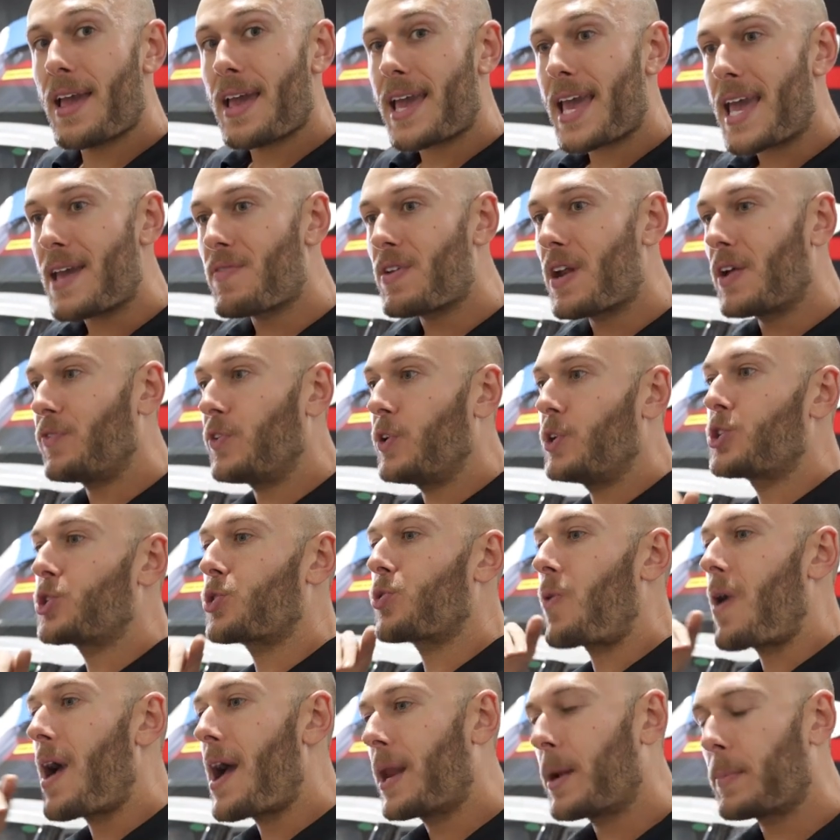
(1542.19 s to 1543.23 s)
even if you
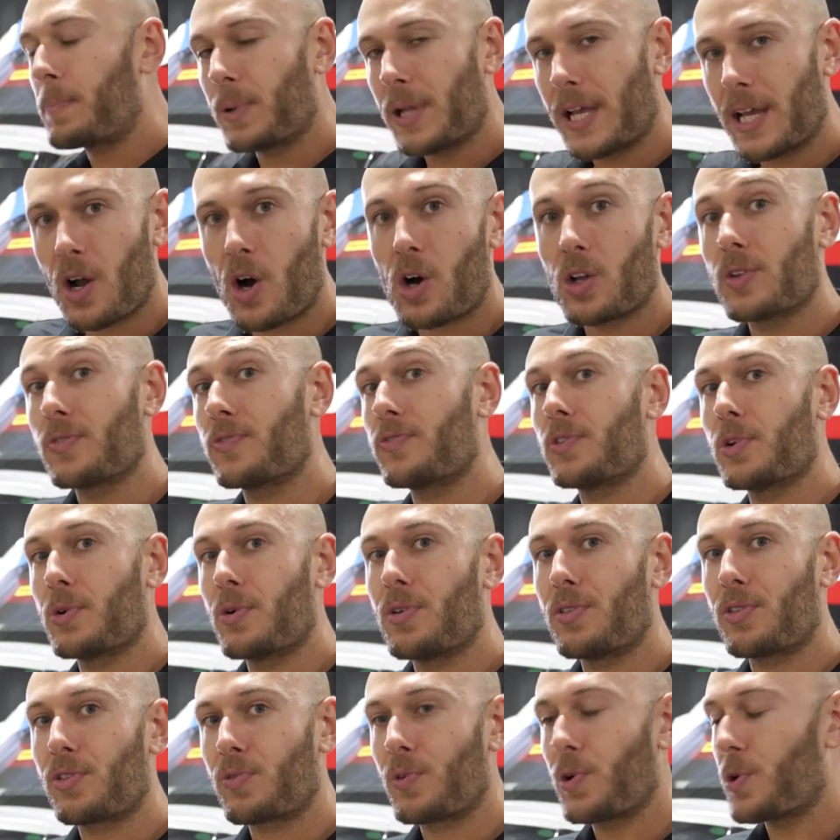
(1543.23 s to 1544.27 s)
try to bleed all the
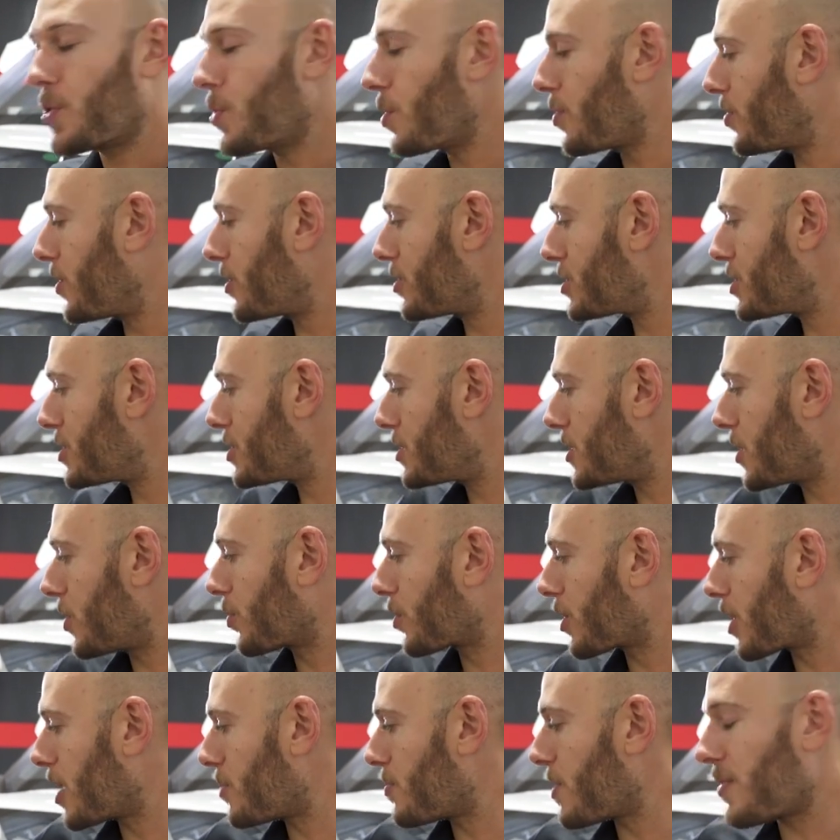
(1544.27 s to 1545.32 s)
fluid through, there's still
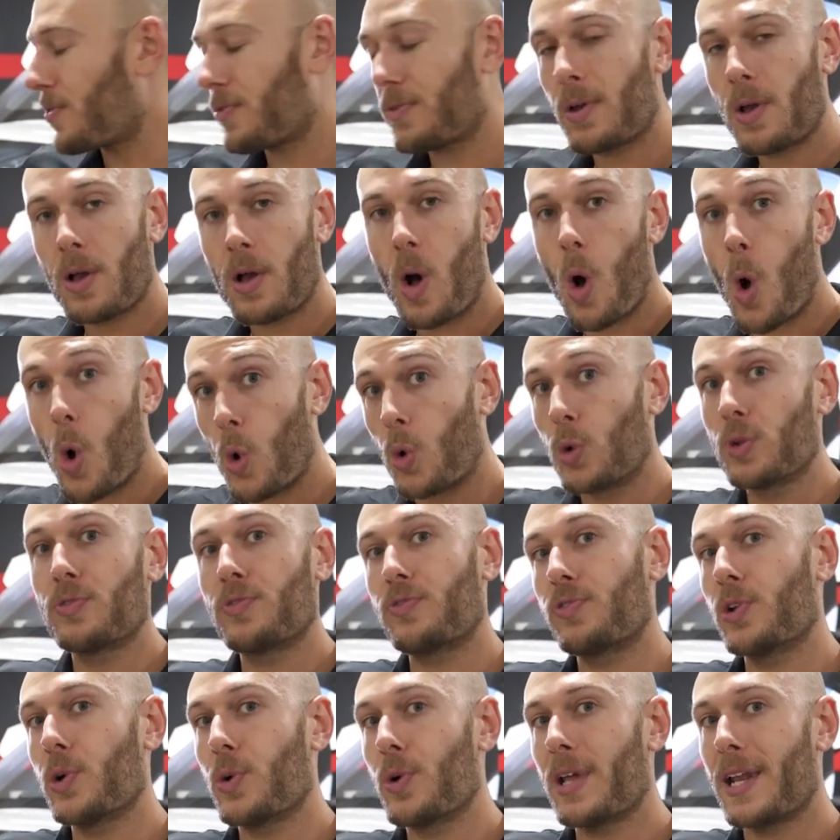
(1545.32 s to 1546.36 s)
going to be old
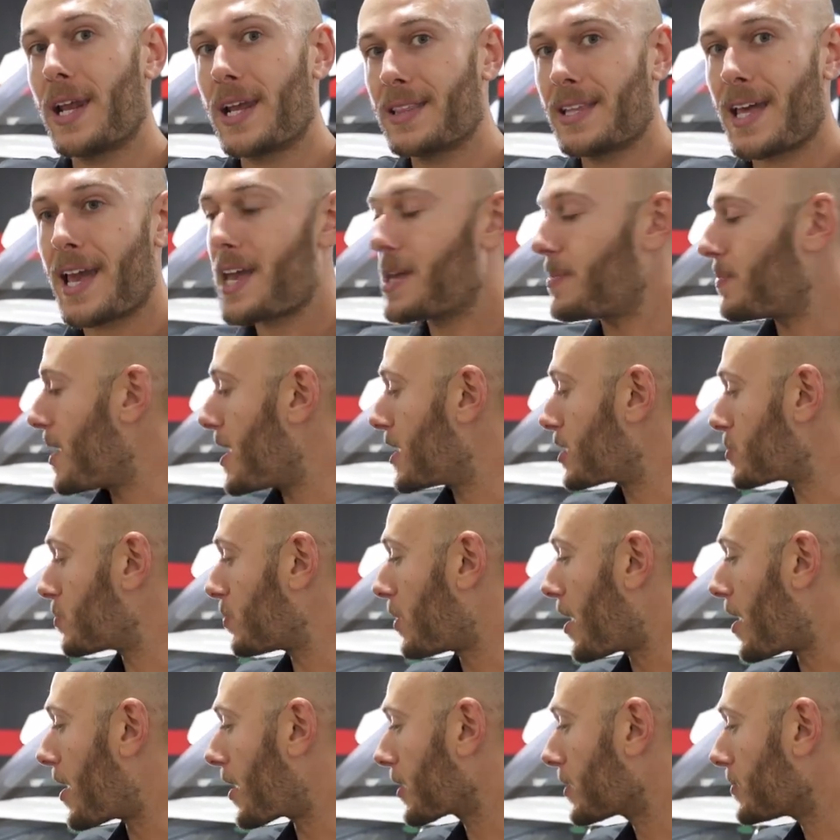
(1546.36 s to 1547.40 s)
fluid in the ABS
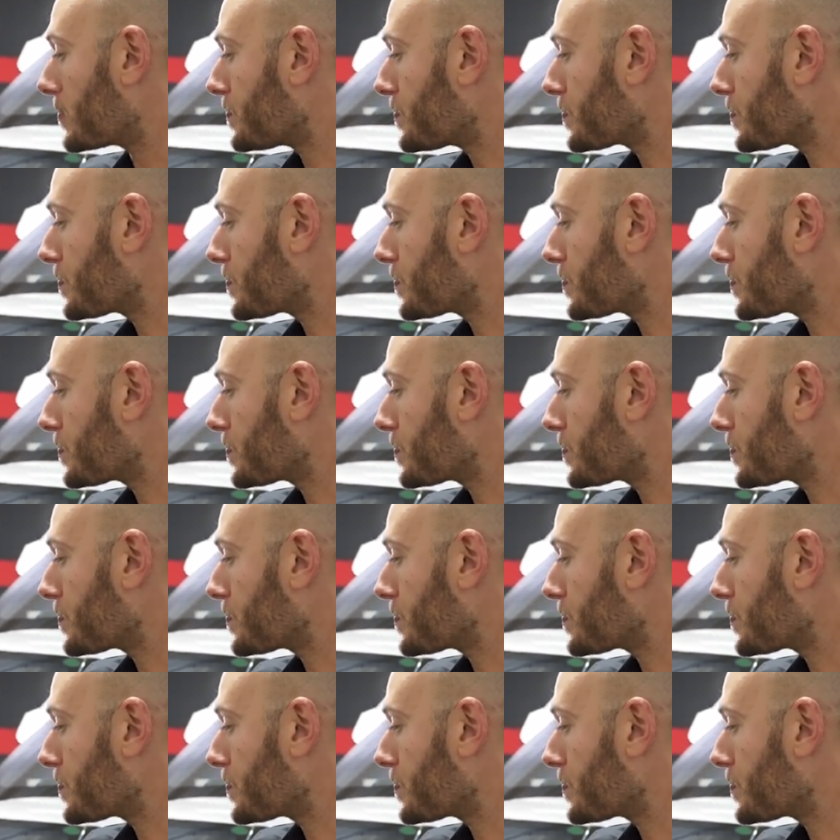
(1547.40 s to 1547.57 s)
block.